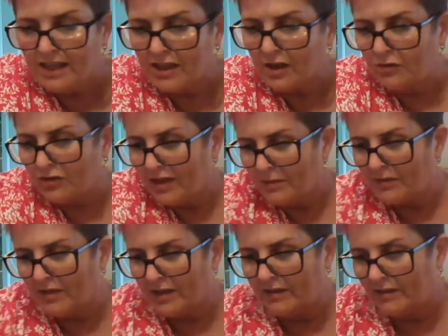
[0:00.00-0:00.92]
you go, so that
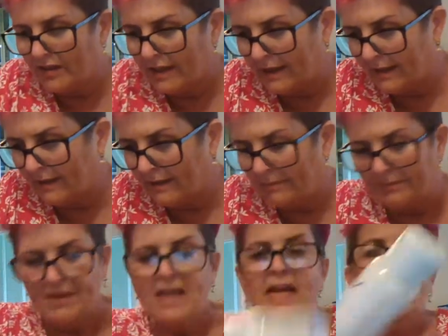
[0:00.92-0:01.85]
was 89.
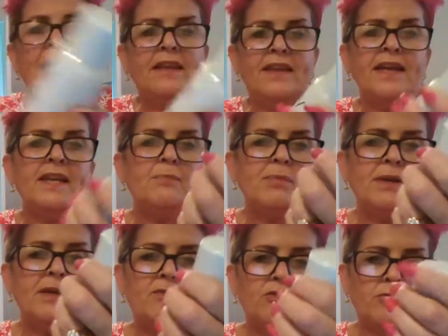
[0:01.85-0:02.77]
Then I
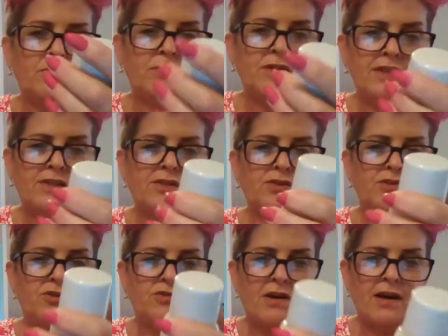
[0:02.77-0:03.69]
picked up this to
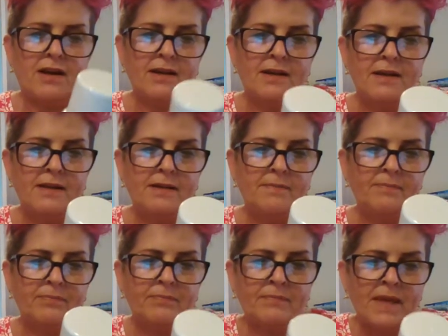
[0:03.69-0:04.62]
try.
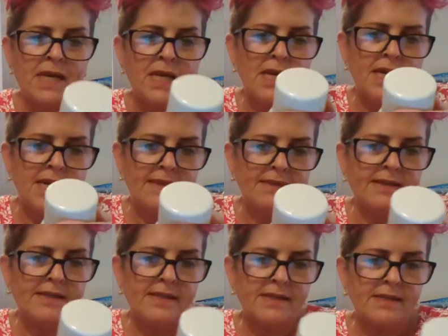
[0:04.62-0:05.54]

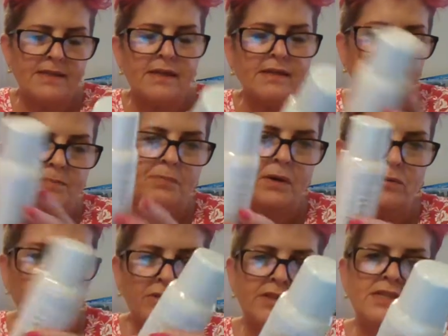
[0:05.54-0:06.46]
This
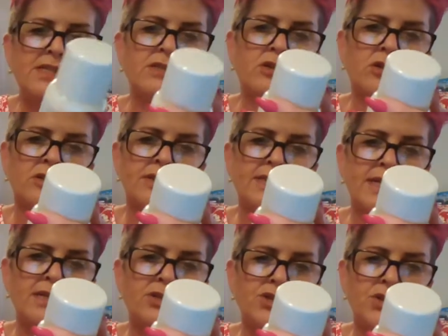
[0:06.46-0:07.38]
is called
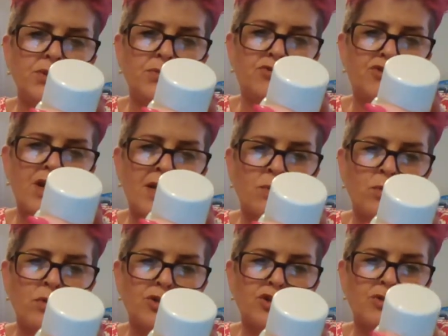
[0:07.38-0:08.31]
Day 2 Dry
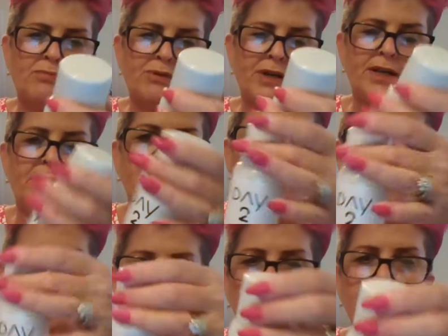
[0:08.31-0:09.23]
Wash Spray
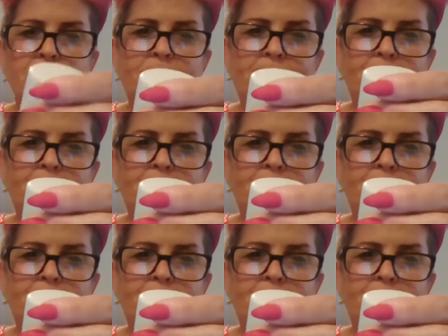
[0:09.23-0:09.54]
Original.